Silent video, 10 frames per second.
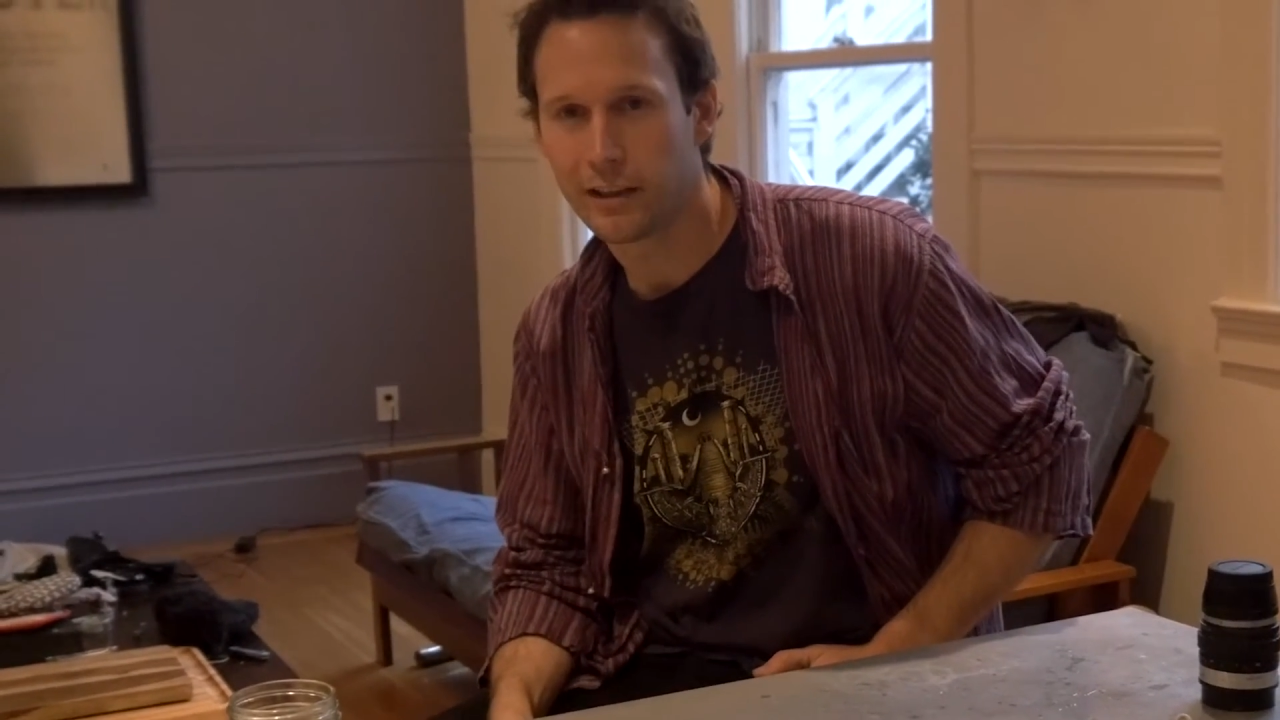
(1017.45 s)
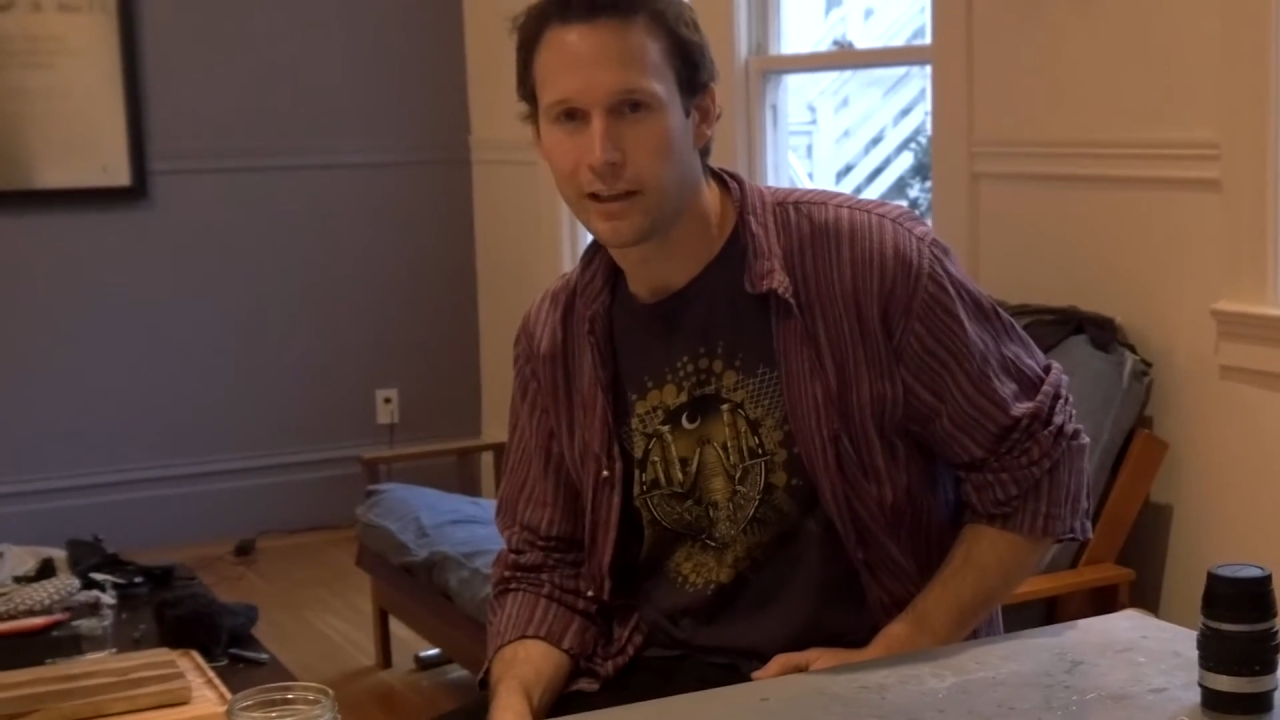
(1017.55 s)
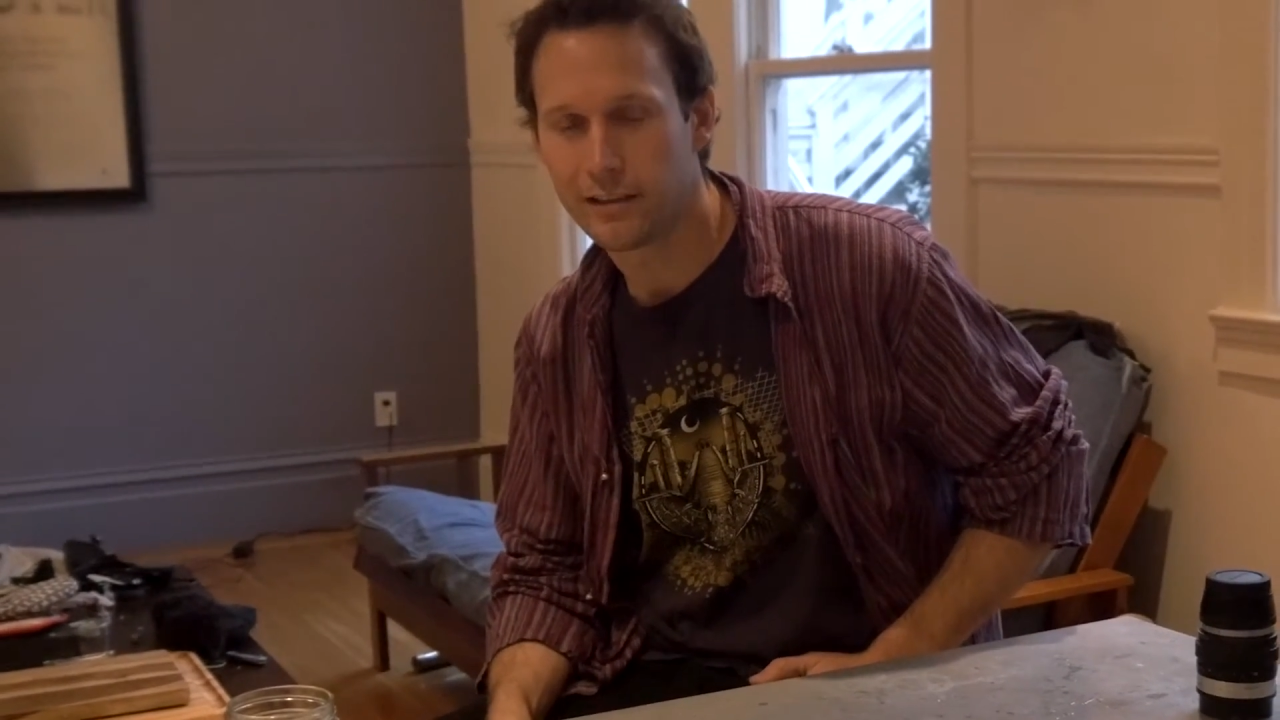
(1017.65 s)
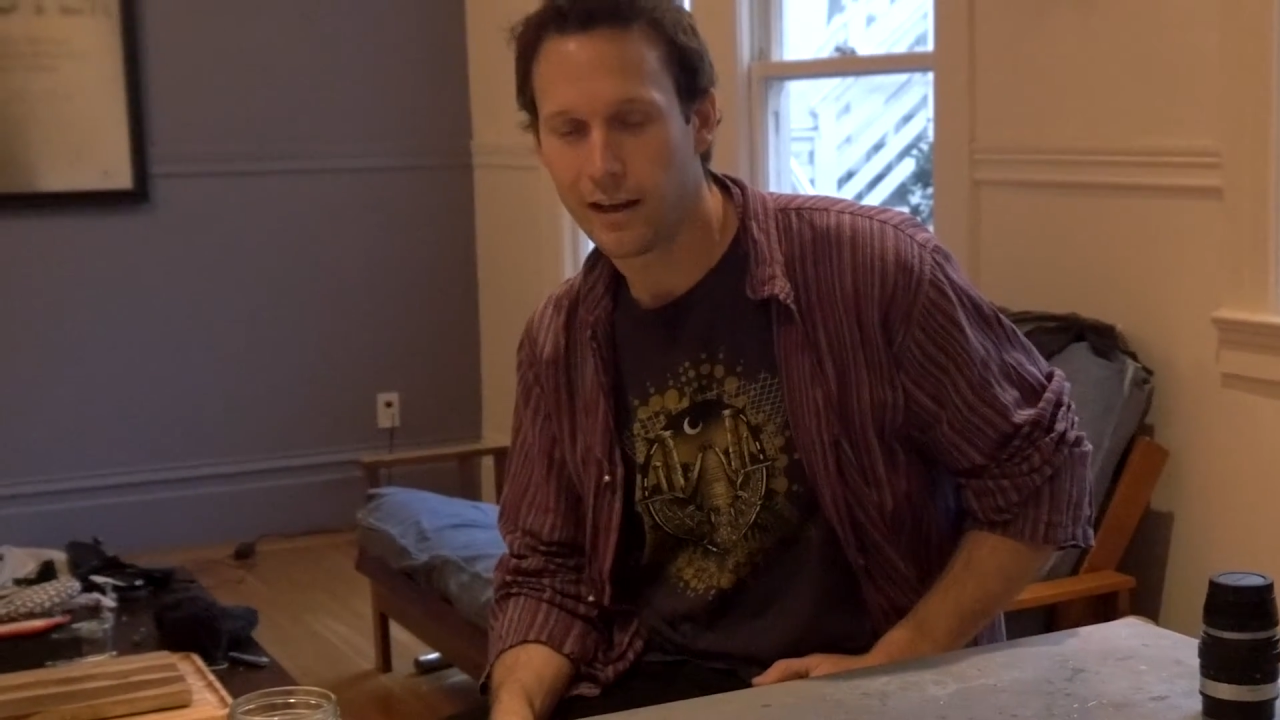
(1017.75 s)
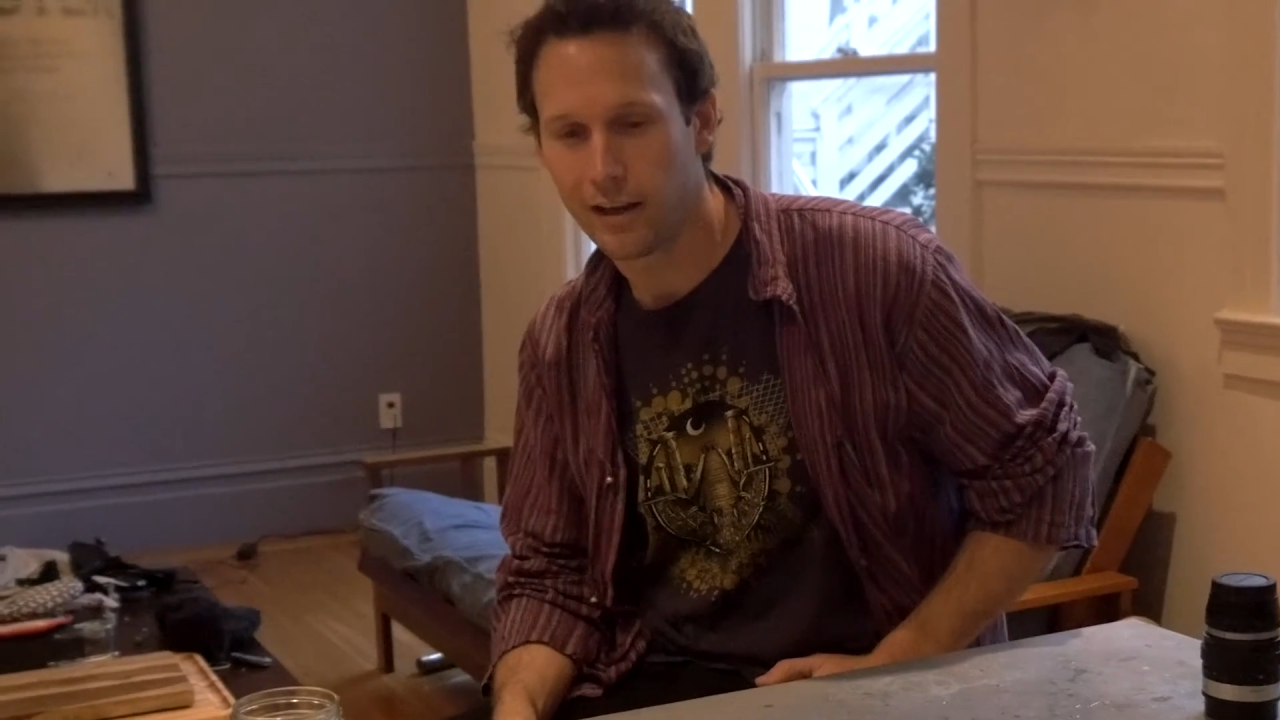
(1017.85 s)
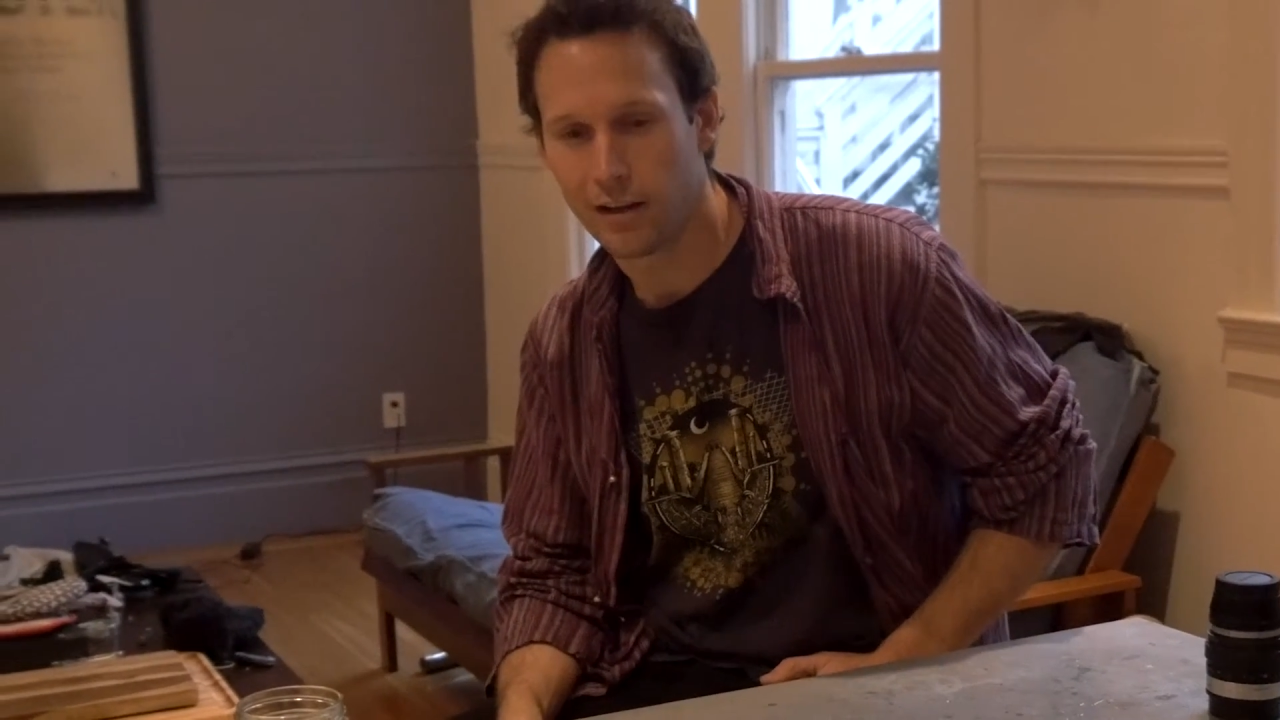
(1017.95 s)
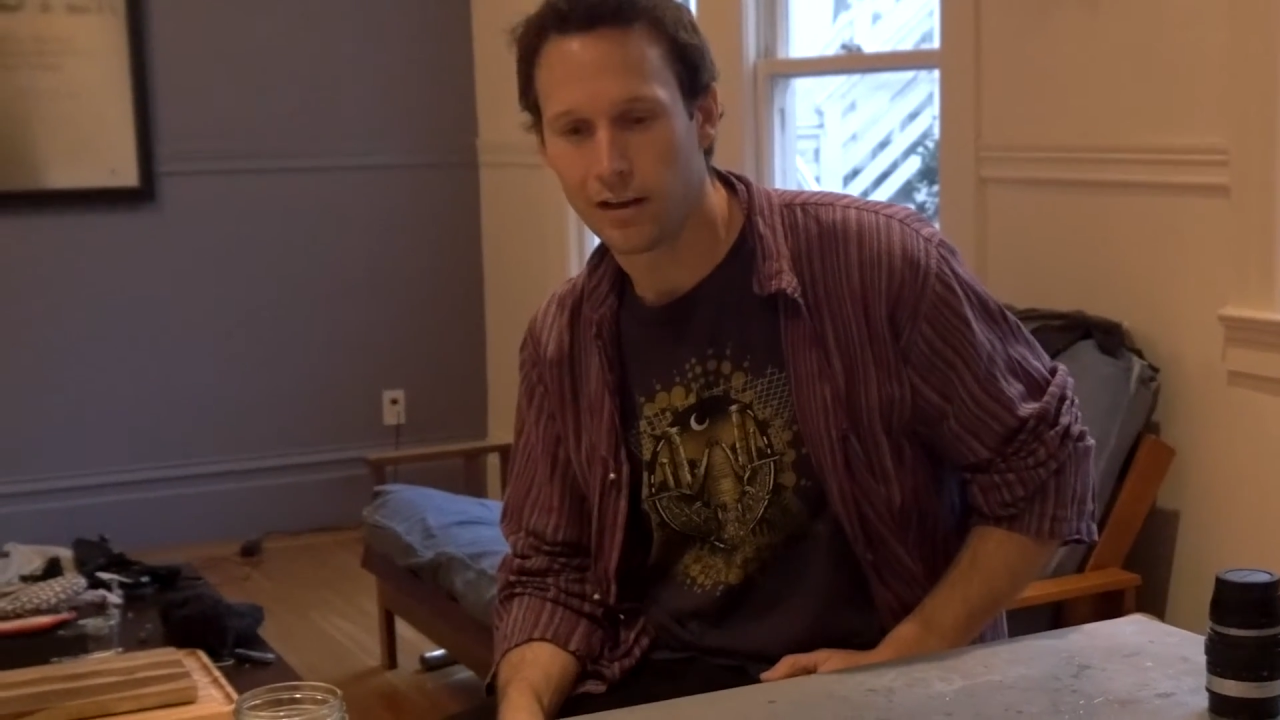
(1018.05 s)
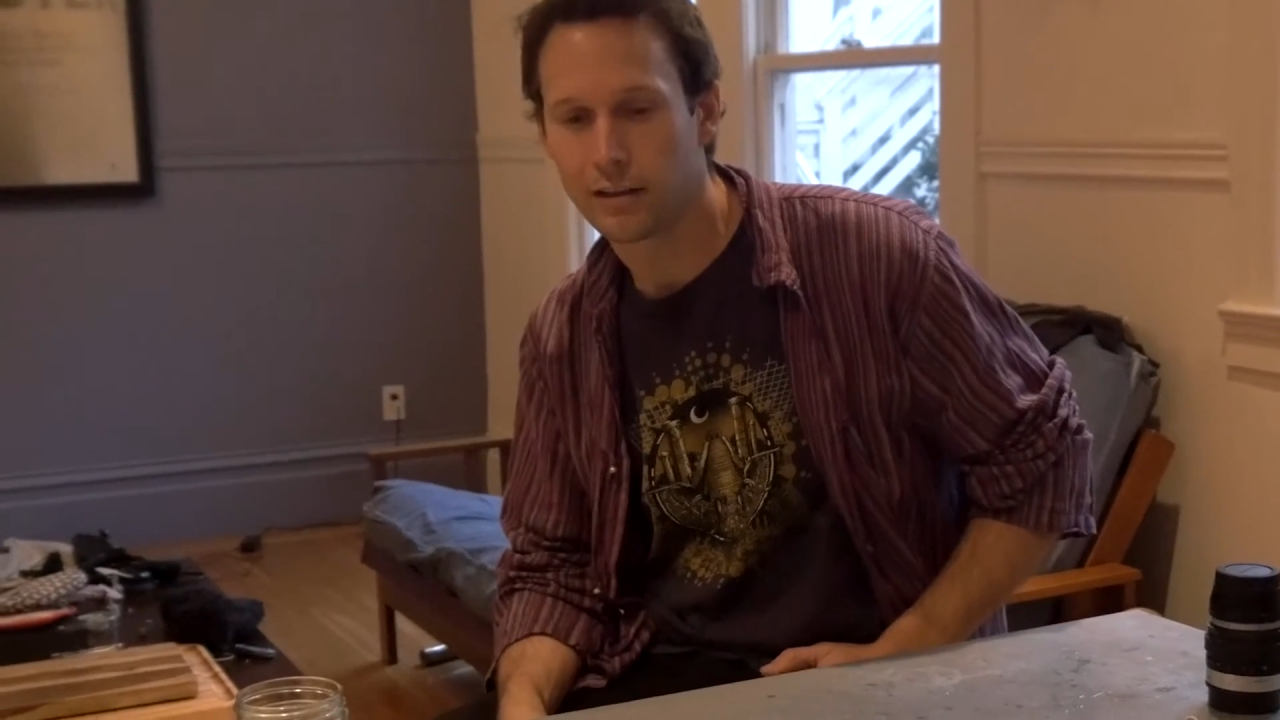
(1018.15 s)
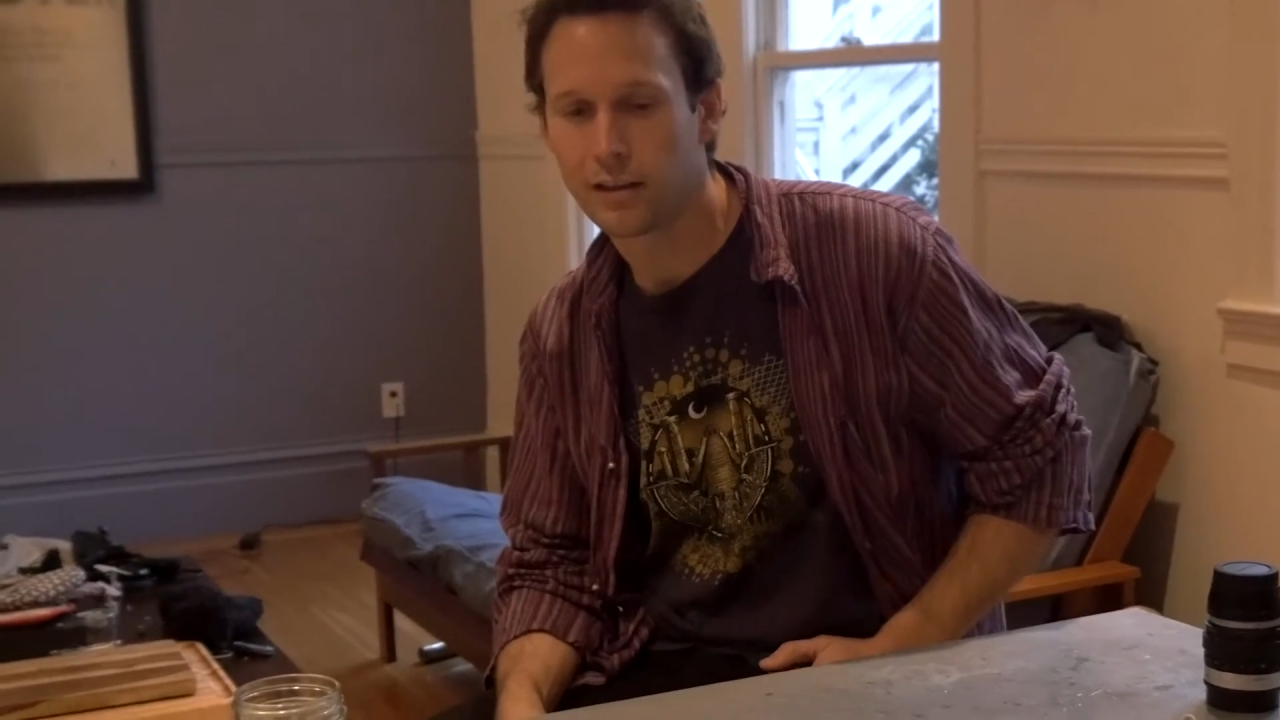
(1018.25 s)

that dialogue.